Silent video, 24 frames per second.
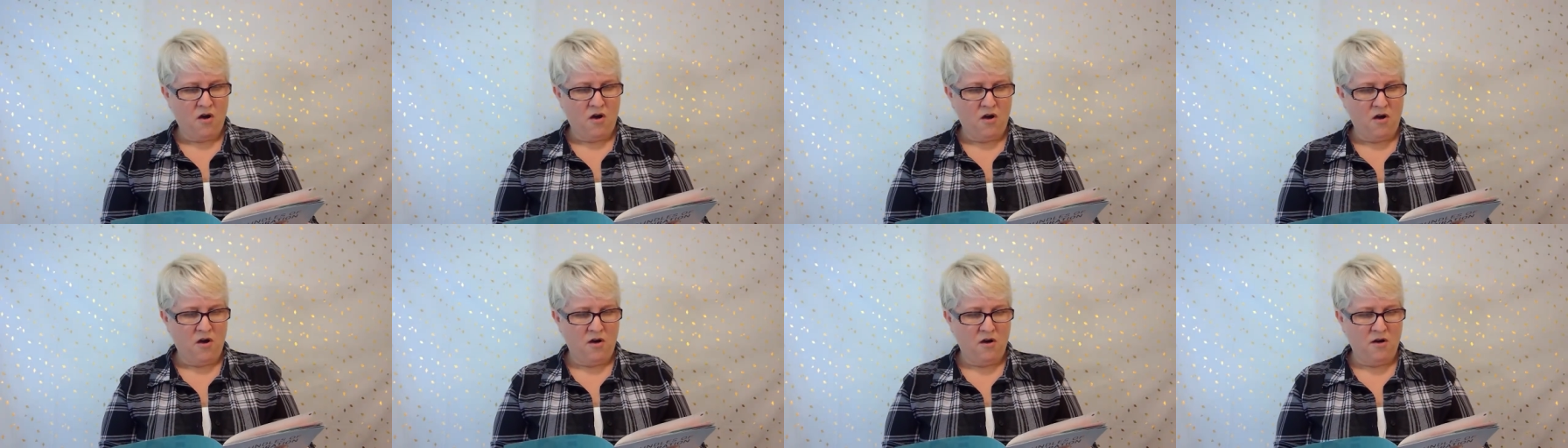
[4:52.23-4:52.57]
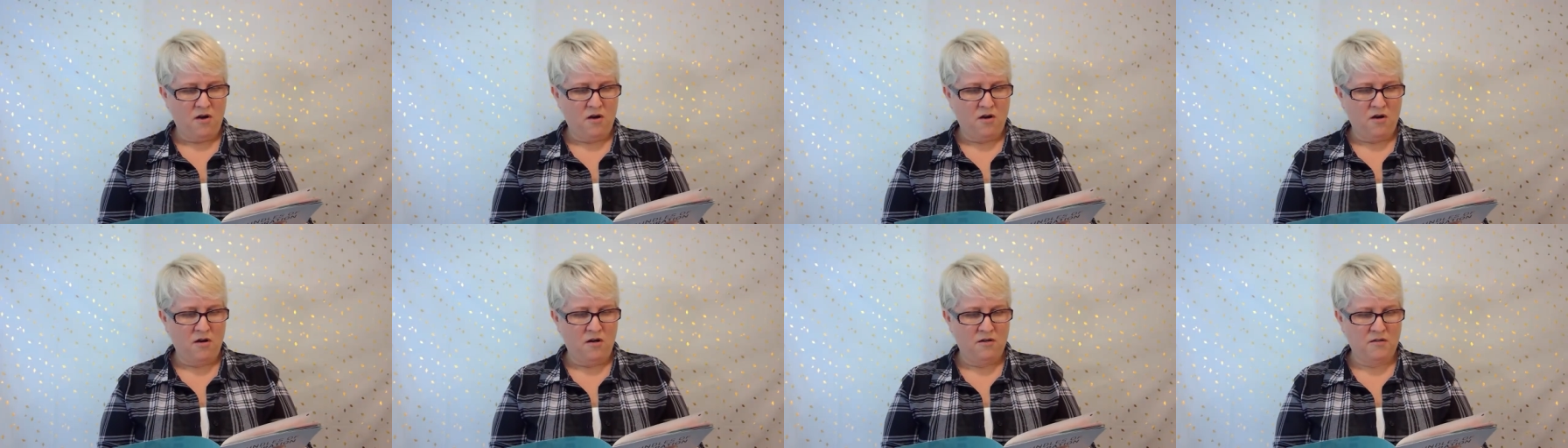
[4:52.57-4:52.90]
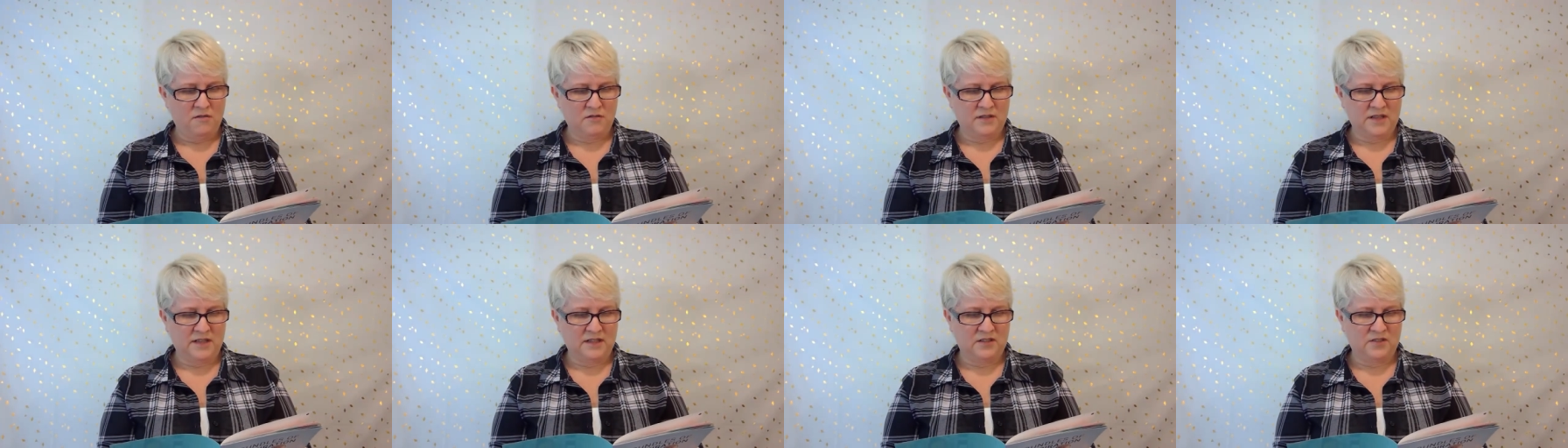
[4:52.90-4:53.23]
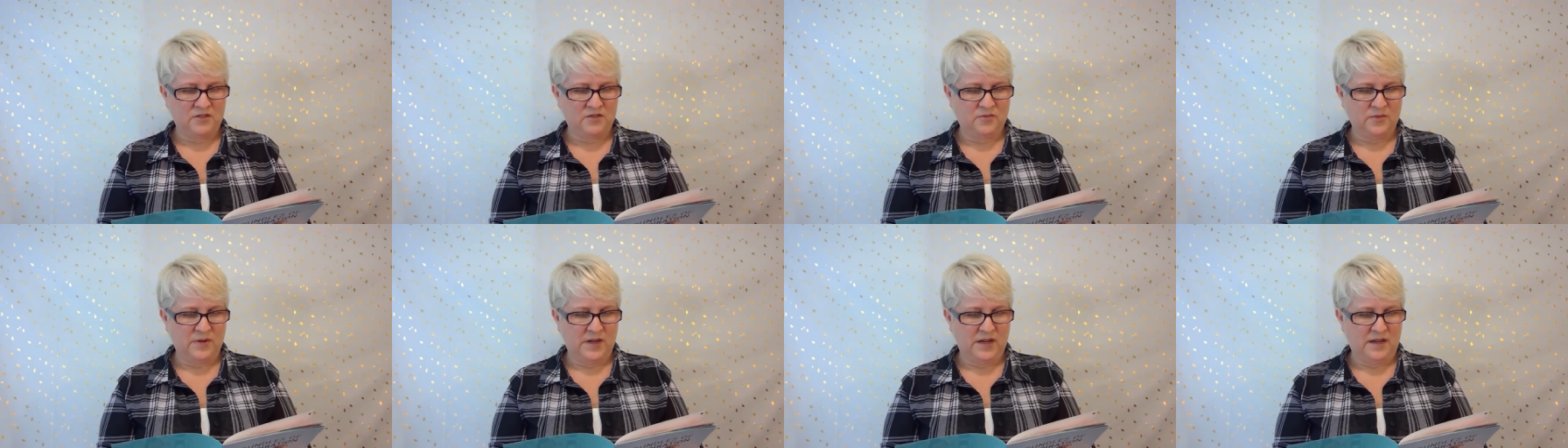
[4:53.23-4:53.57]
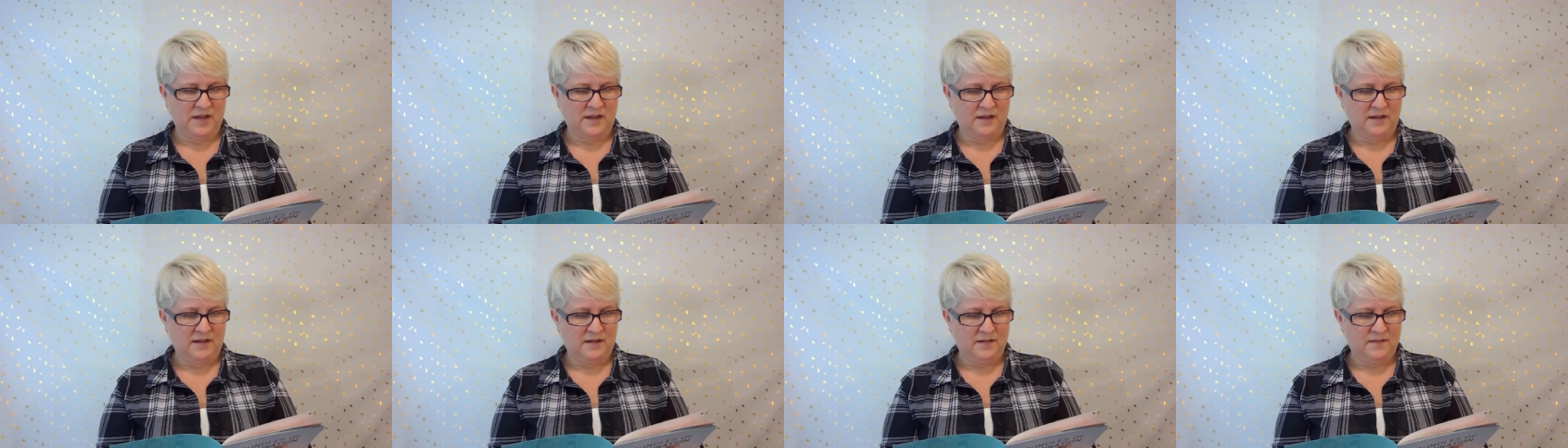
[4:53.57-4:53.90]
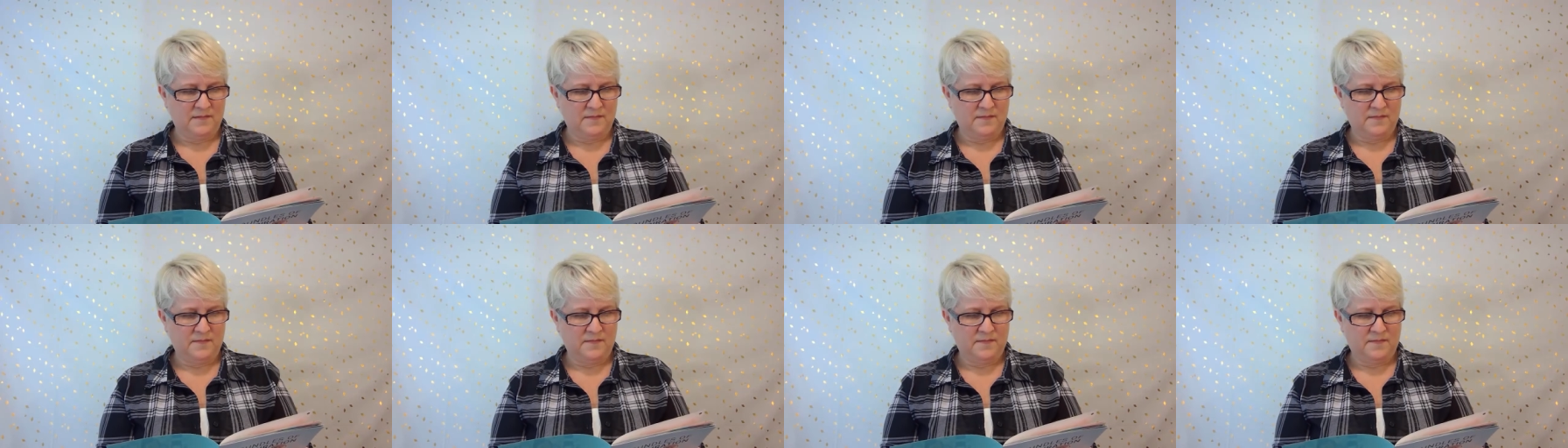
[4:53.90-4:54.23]
Oh, that's sweet.
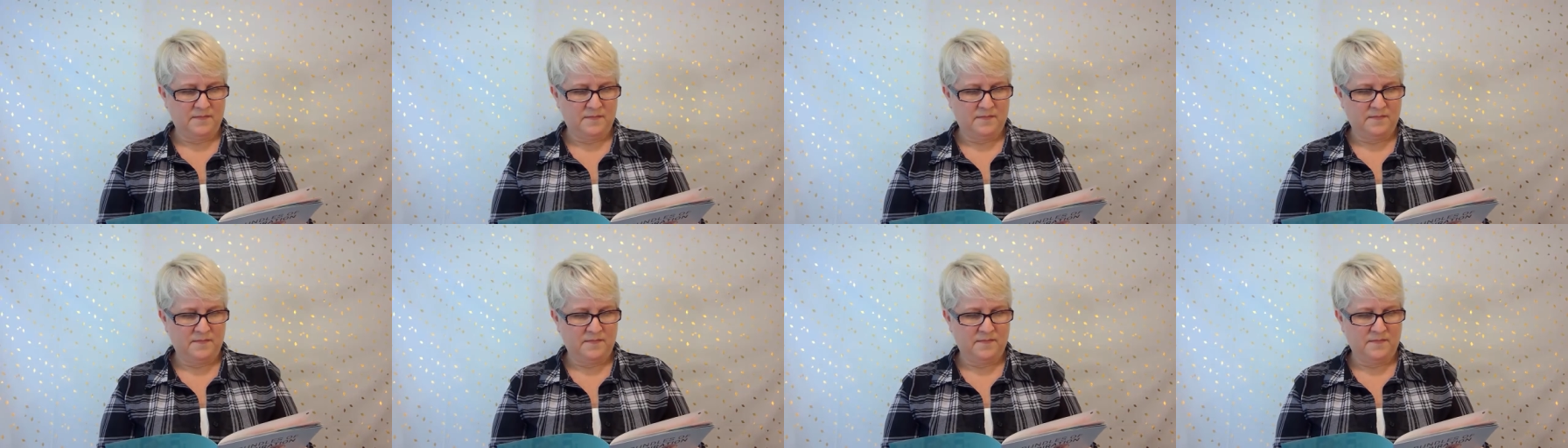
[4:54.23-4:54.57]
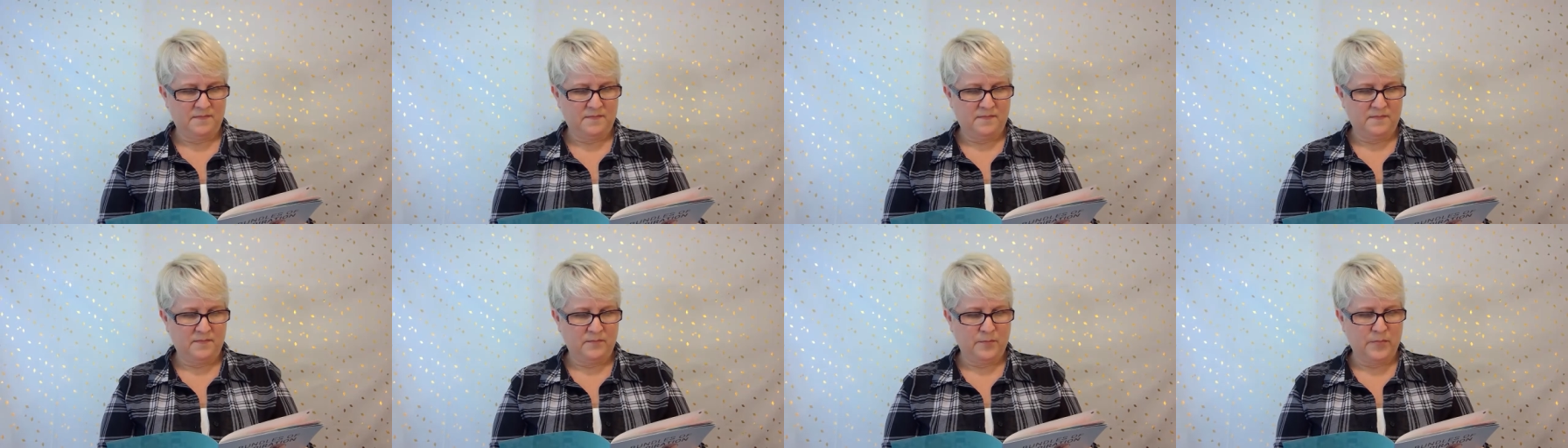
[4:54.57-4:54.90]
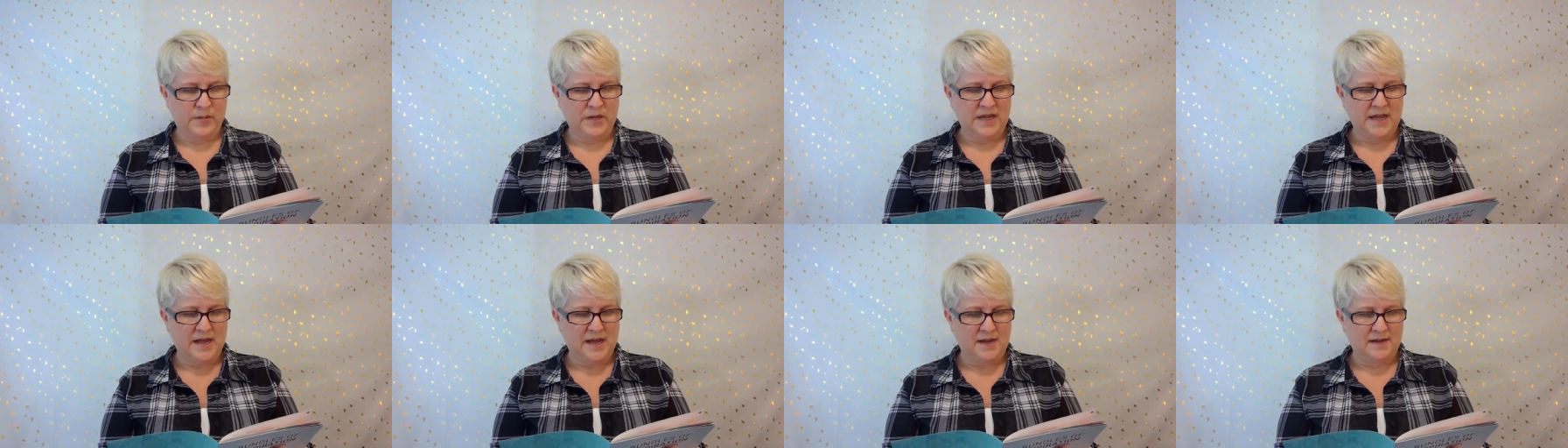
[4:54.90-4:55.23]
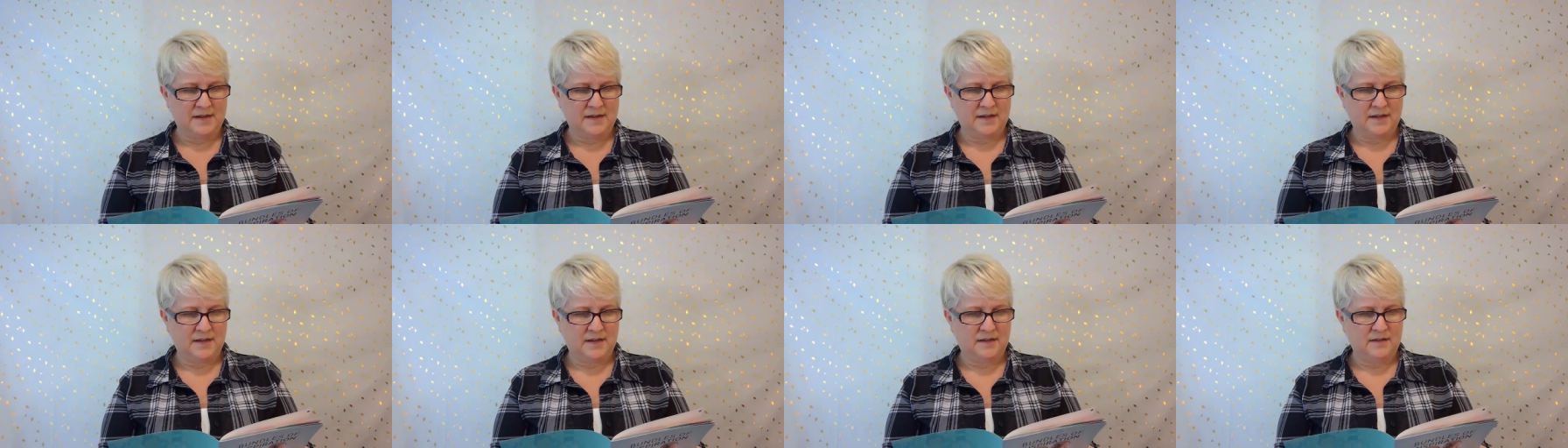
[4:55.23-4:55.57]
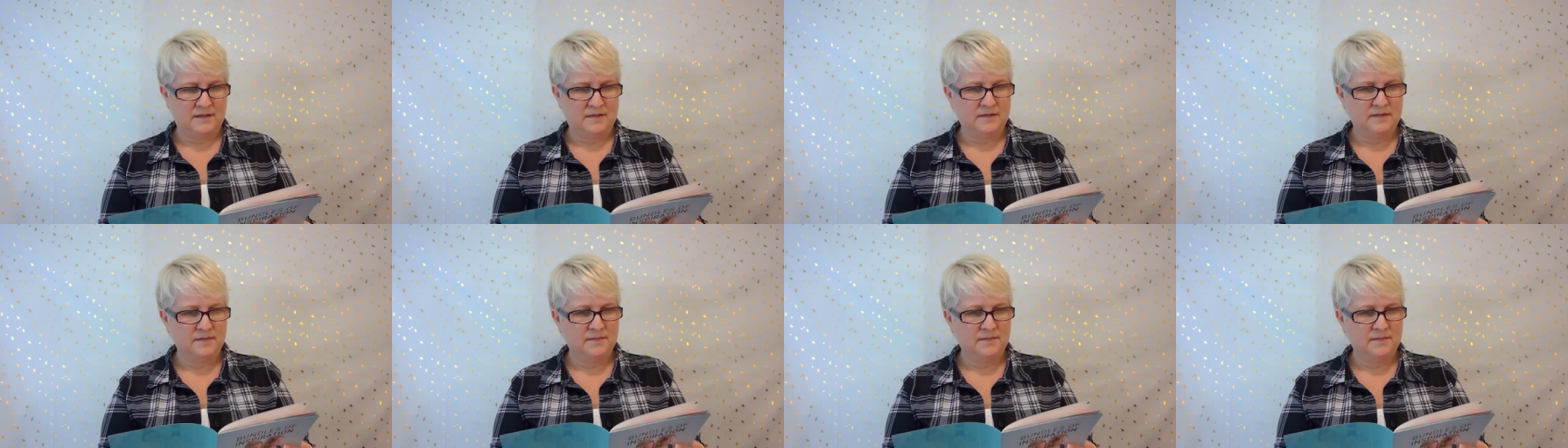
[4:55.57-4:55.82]
Bianca,